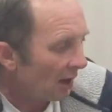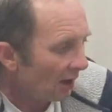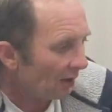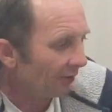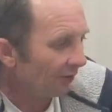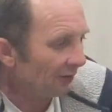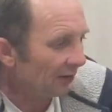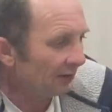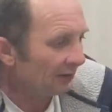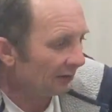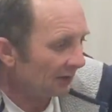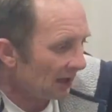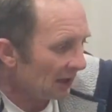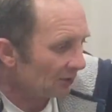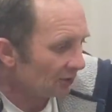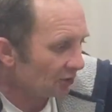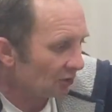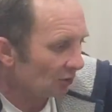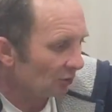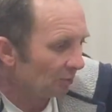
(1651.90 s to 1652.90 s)
think the
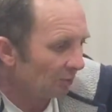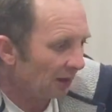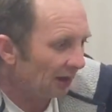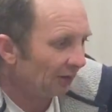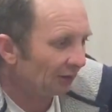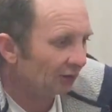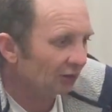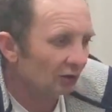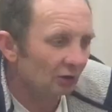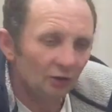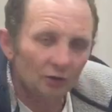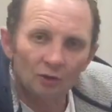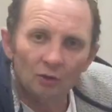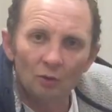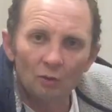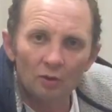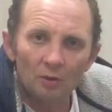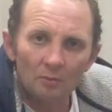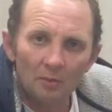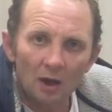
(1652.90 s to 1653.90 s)
actual piston and
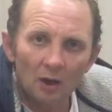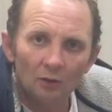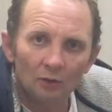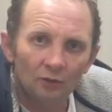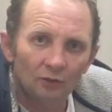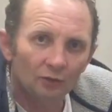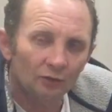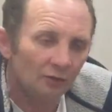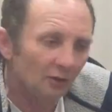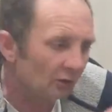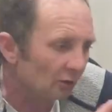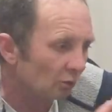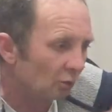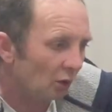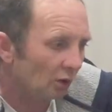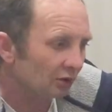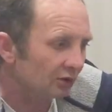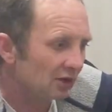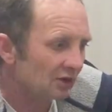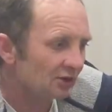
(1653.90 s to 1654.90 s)
all the motor and the
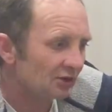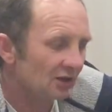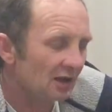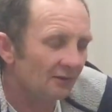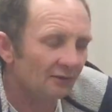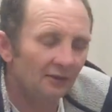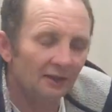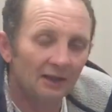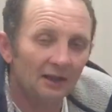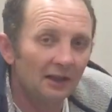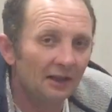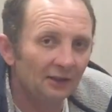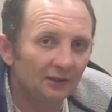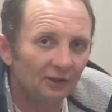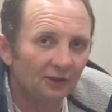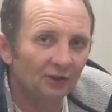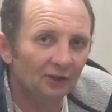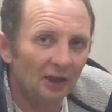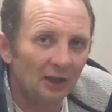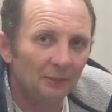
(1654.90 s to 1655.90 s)
wattage and everything is
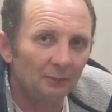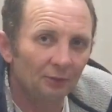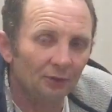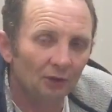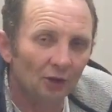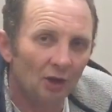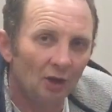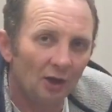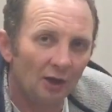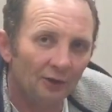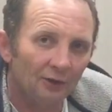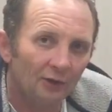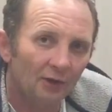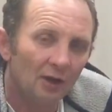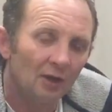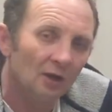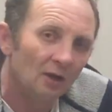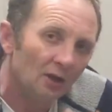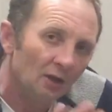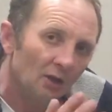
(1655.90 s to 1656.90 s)
the same size
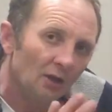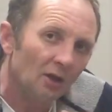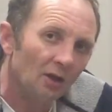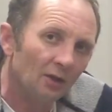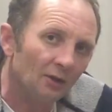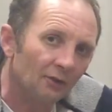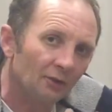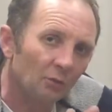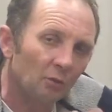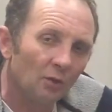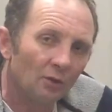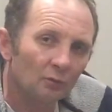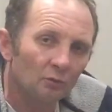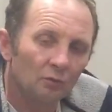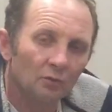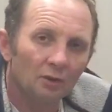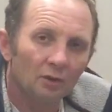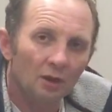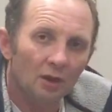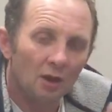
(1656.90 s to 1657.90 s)
as a
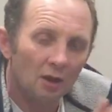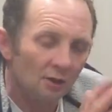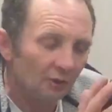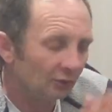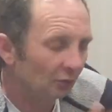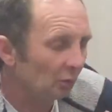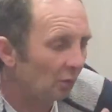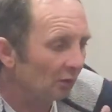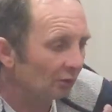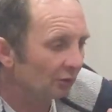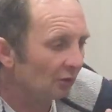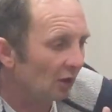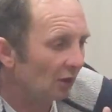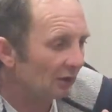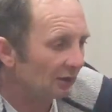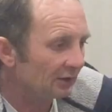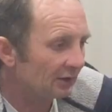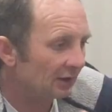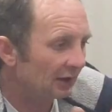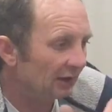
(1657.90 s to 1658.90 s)

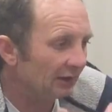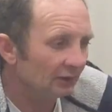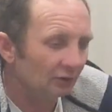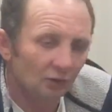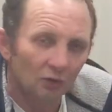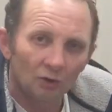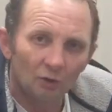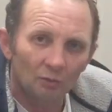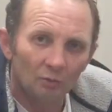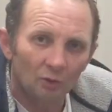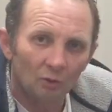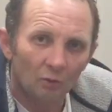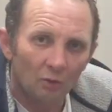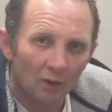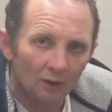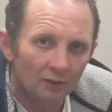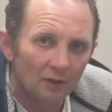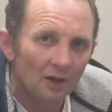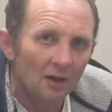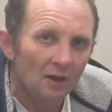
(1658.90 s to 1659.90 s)
119 normal
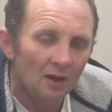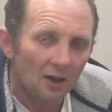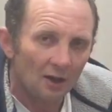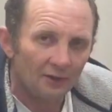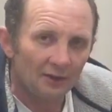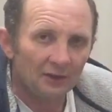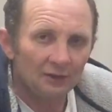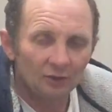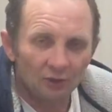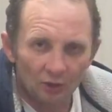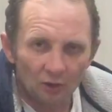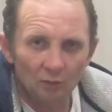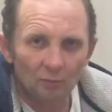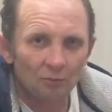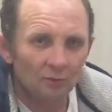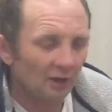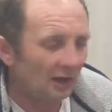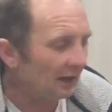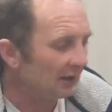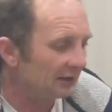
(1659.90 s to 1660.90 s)
one. I think the
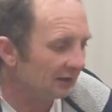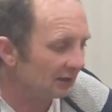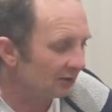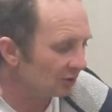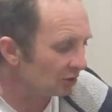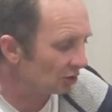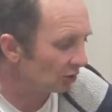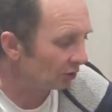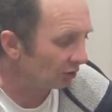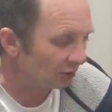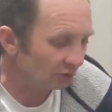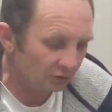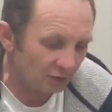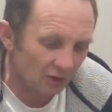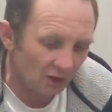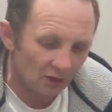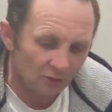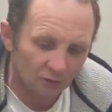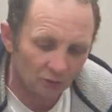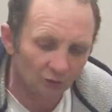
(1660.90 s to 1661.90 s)
upgrade is just, you
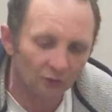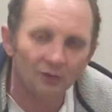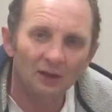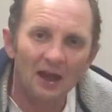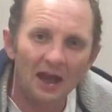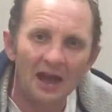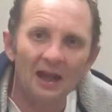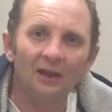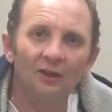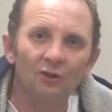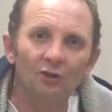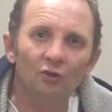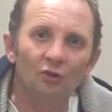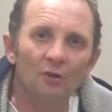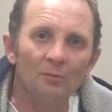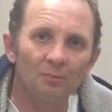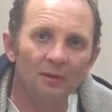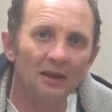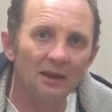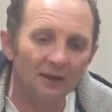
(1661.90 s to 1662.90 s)
know, just
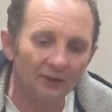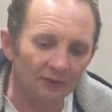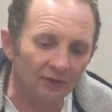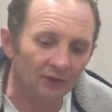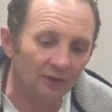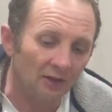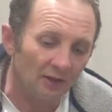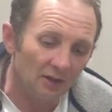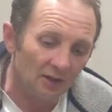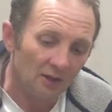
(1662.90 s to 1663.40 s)
extra bits,